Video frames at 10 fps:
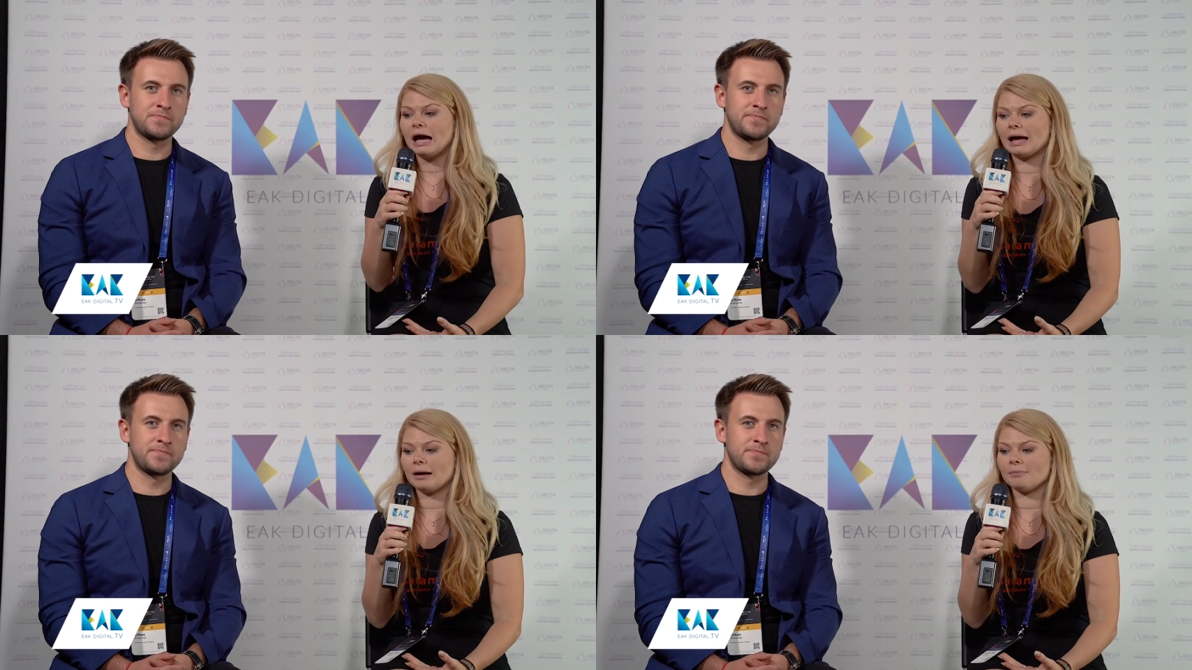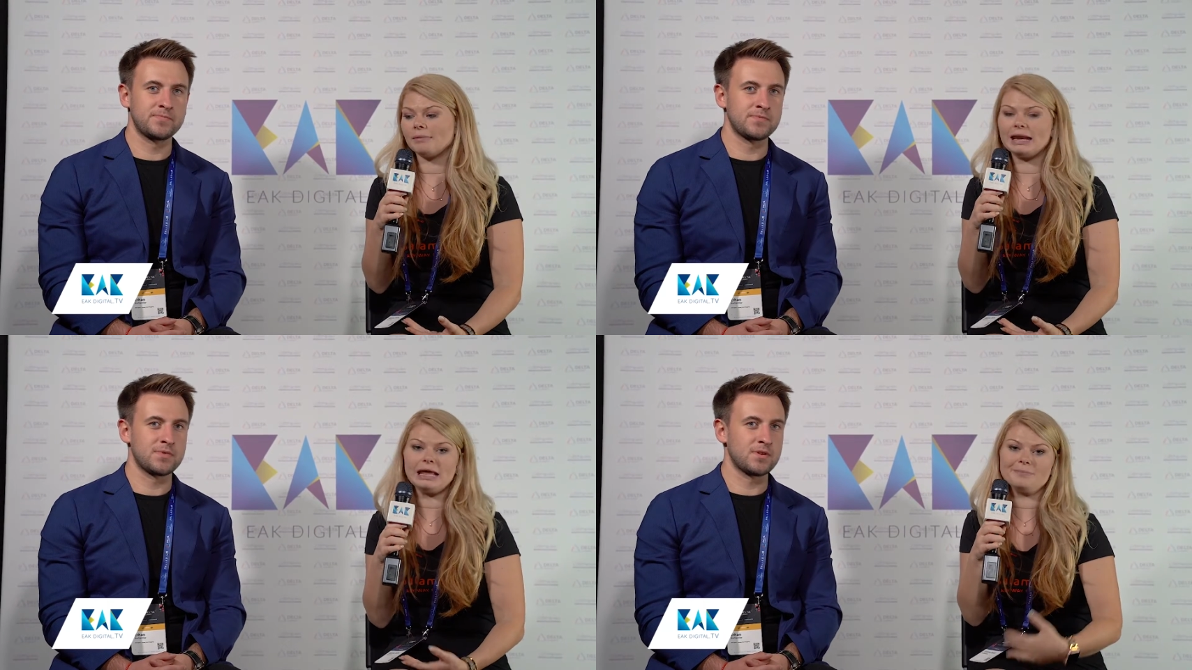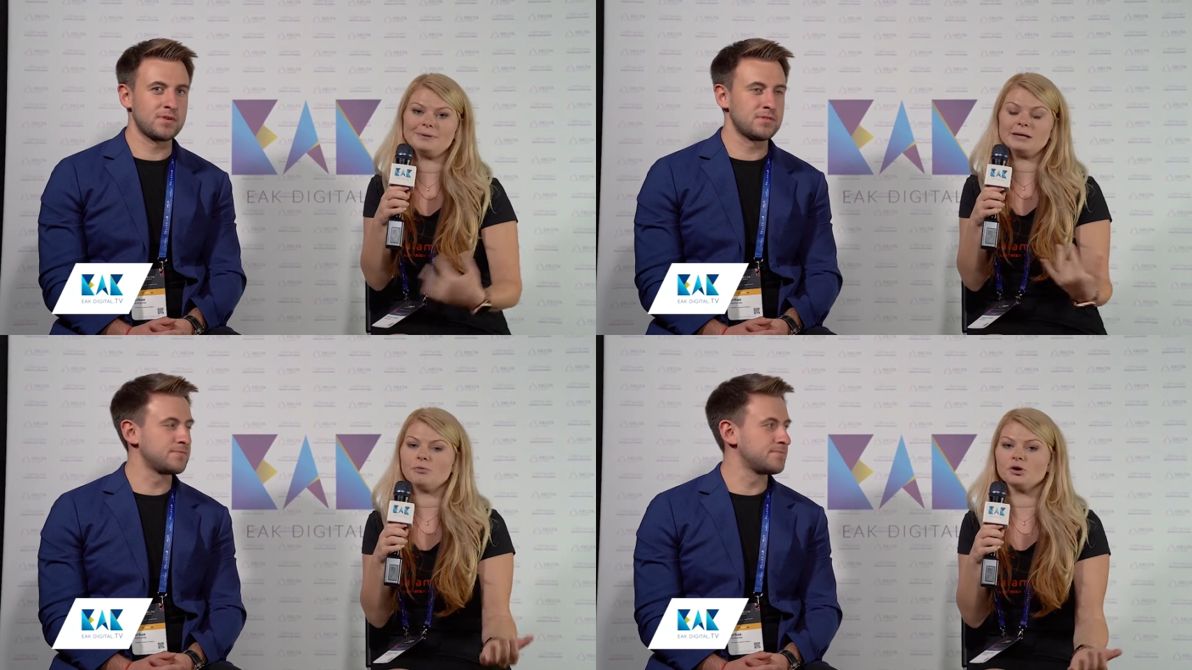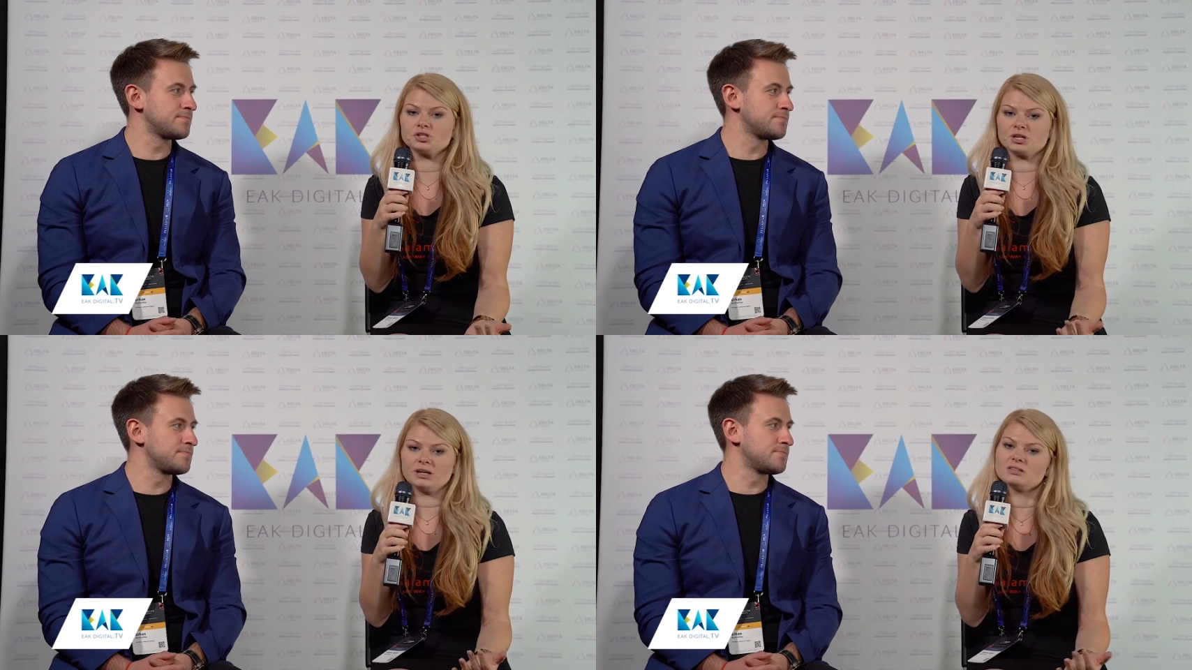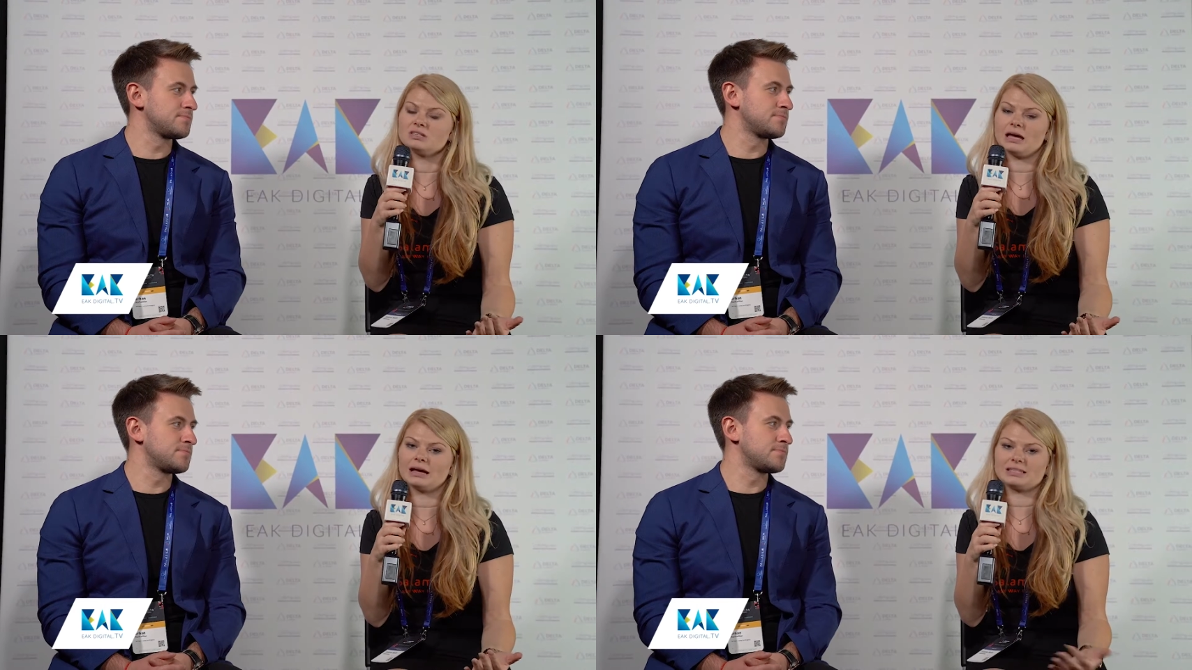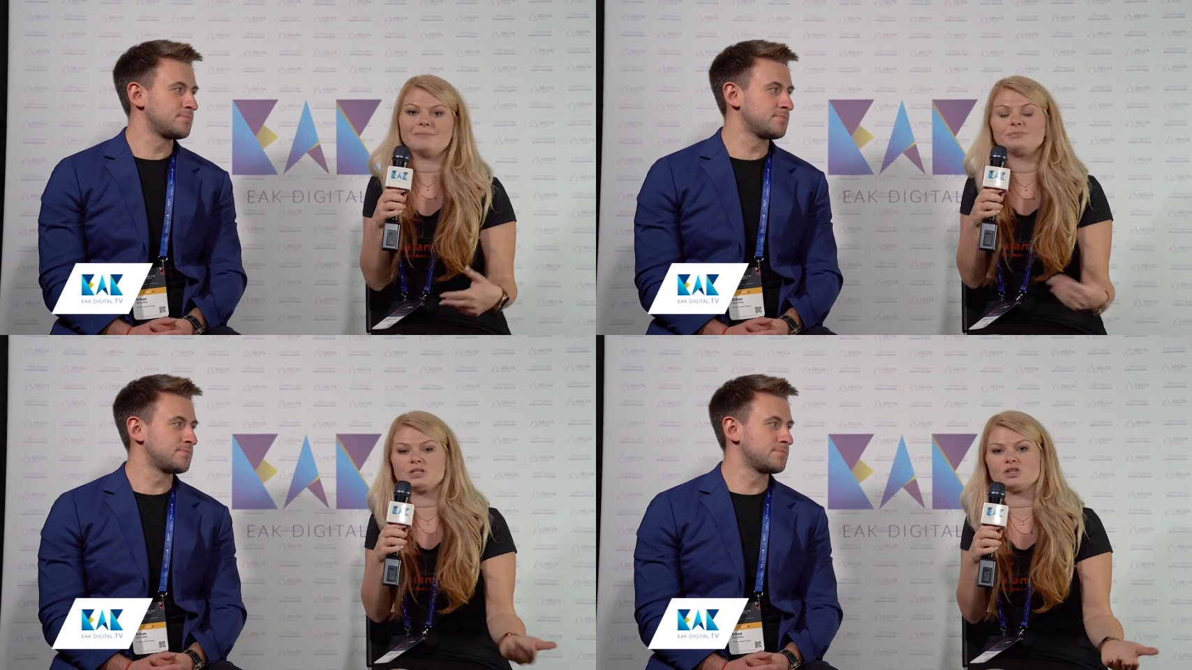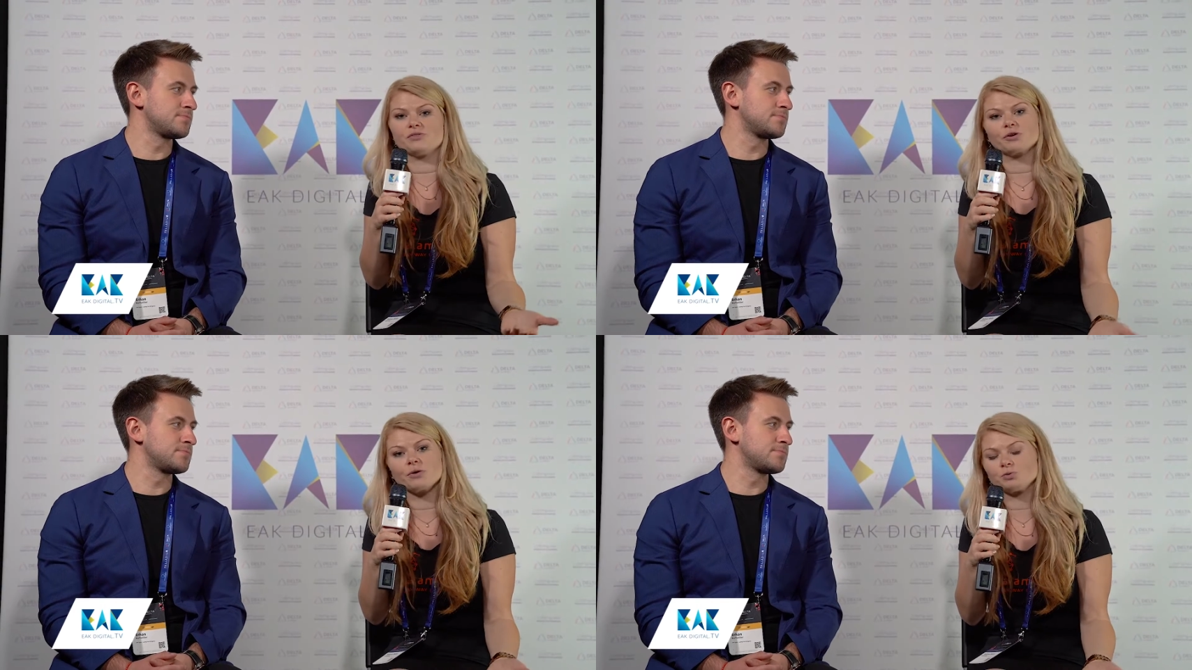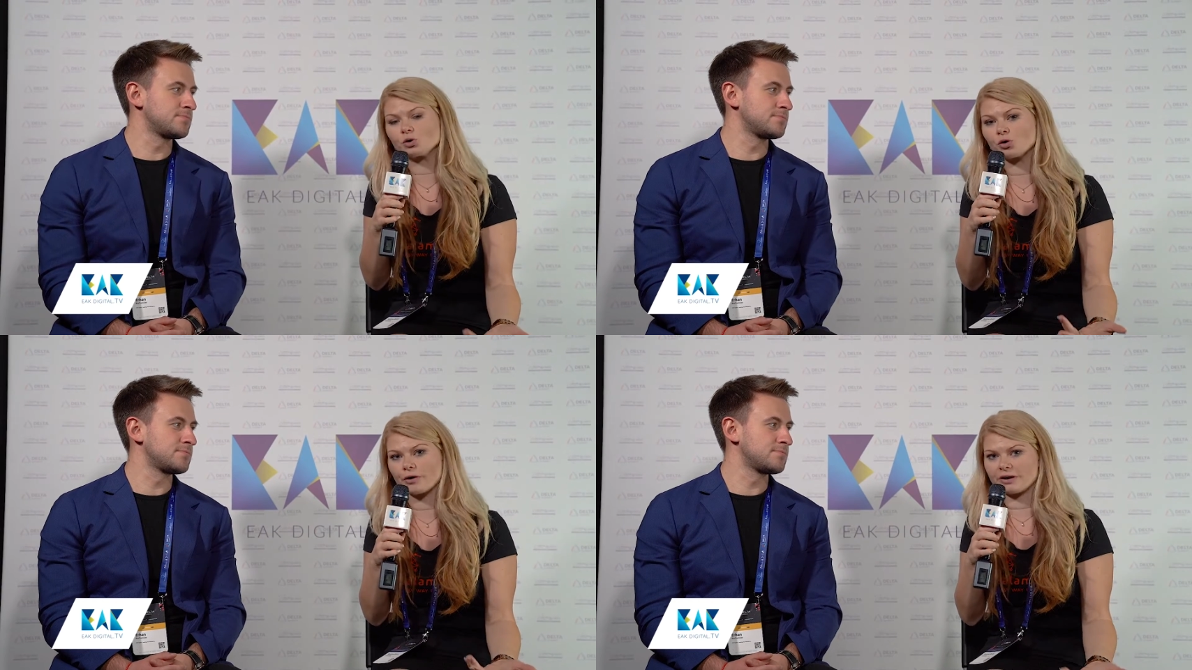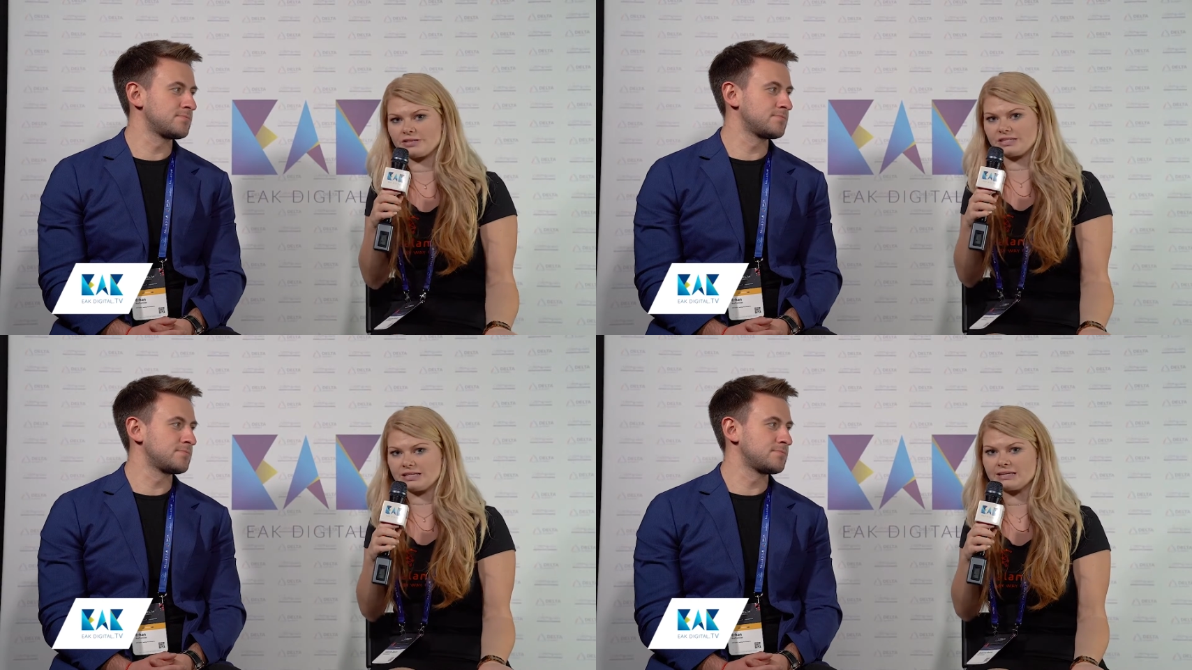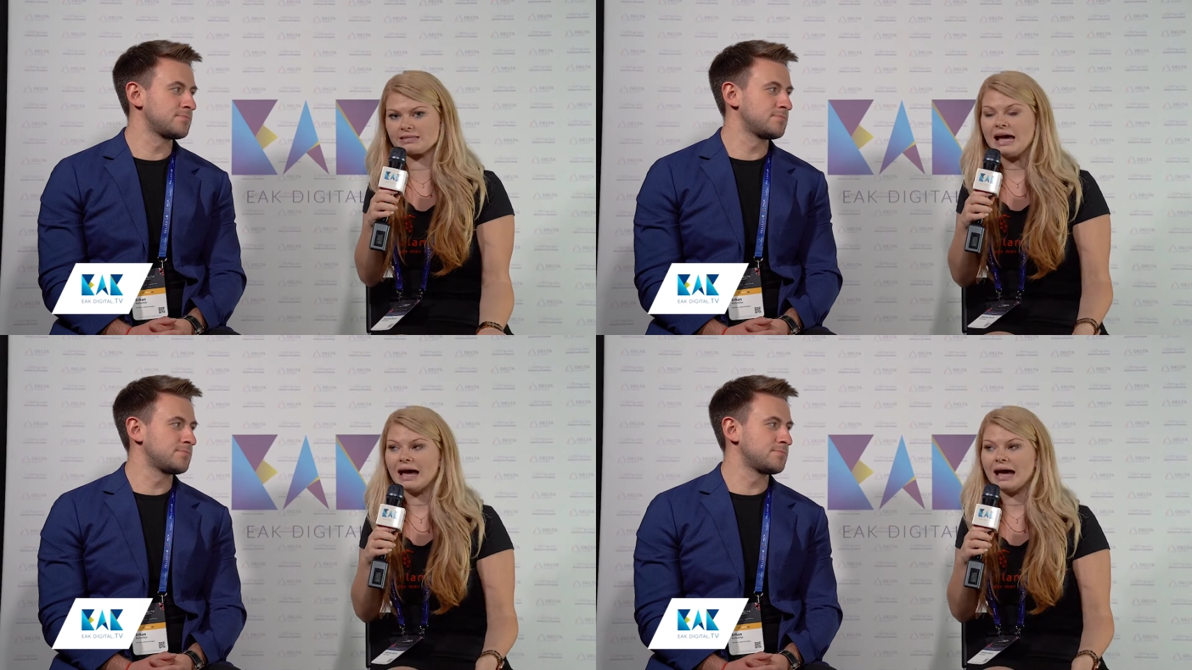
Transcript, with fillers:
Speaker 1: um, enabling merchants acceptance of cryptocurrencies,